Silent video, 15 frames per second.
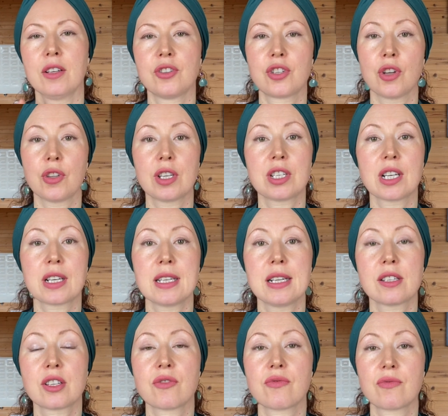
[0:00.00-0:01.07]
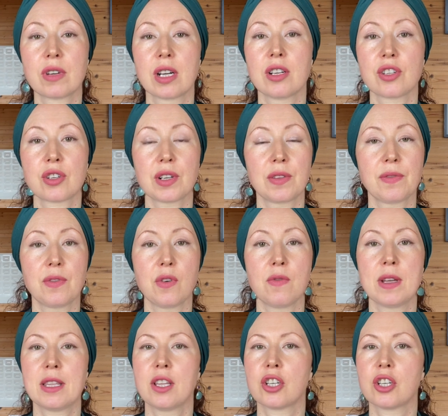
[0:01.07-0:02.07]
So the techniques are really straightforward.